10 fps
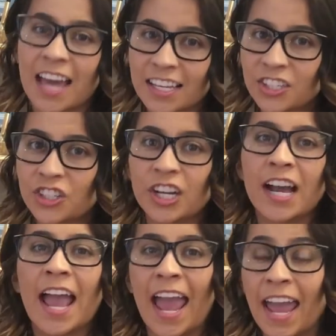texture,
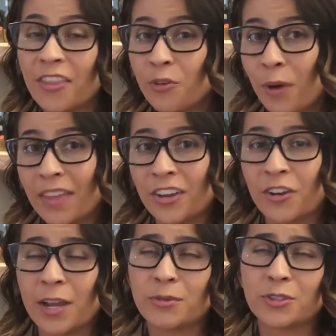and the way that
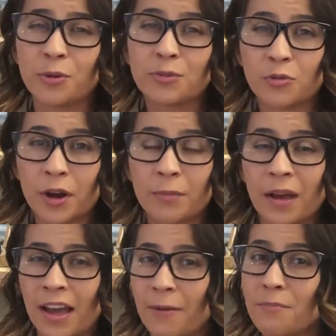you're able to absorb
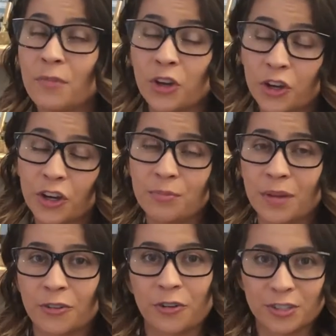good
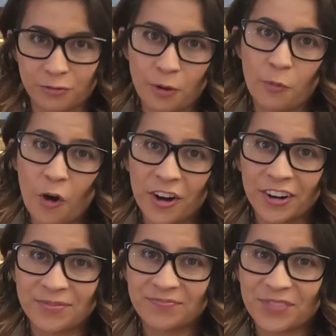minerals from
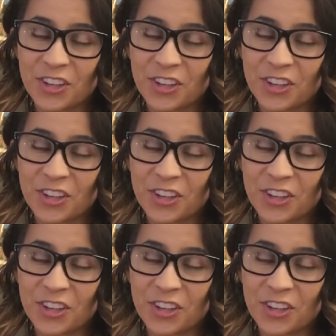water.